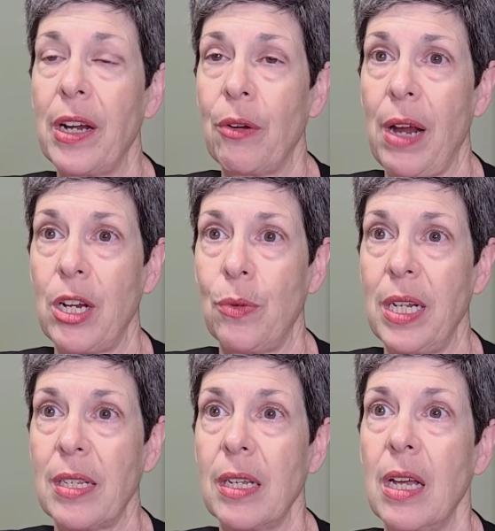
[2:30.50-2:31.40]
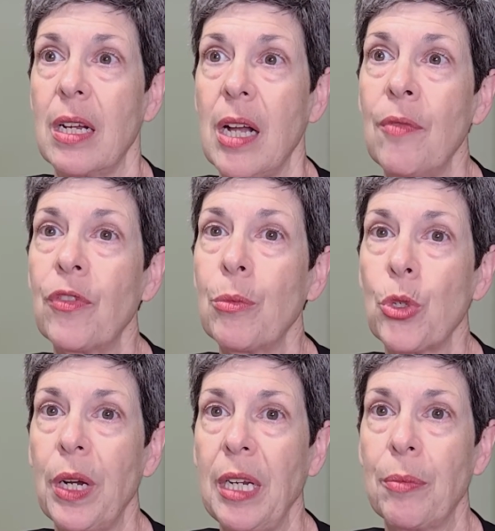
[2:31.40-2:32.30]
graduates come from
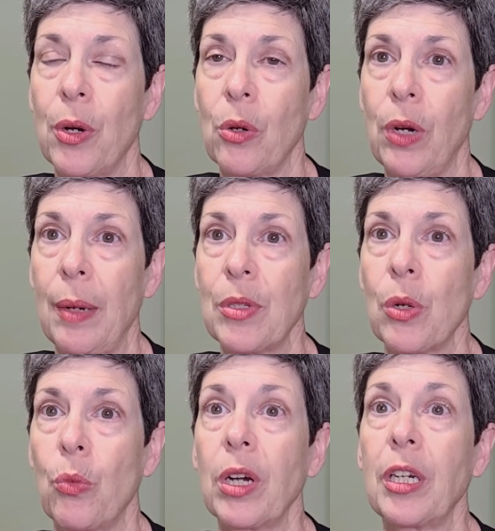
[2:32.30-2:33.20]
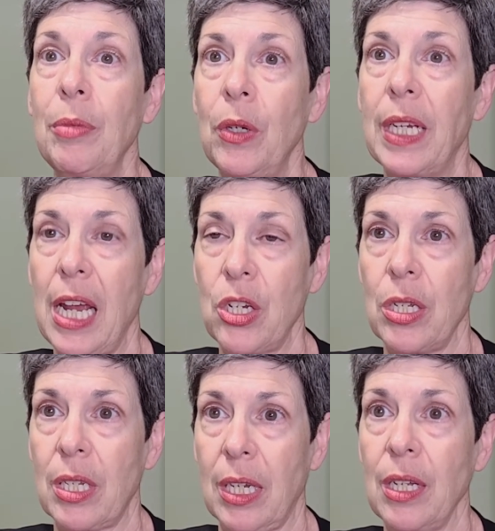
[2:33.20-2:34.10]
training programs where communication
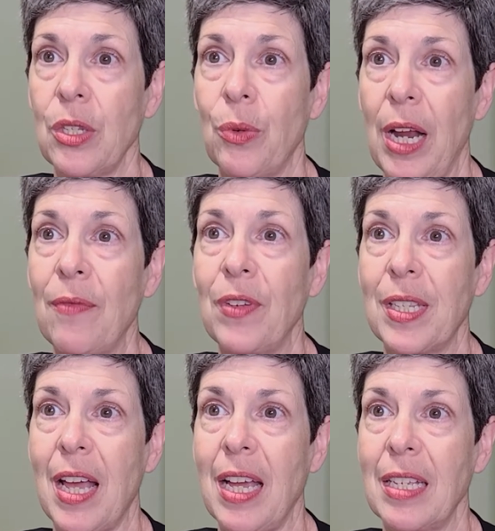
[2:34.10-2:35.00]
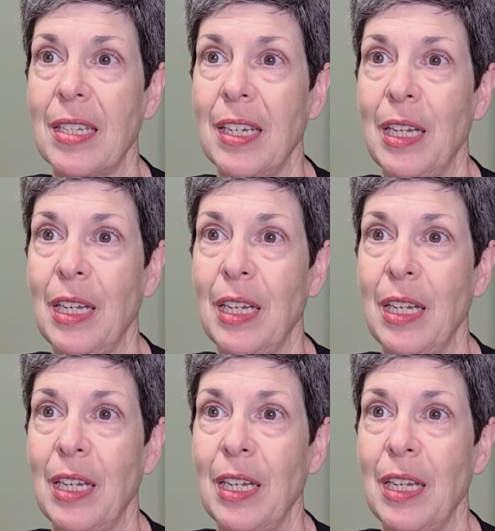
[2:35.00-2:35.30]
skills were emphasized.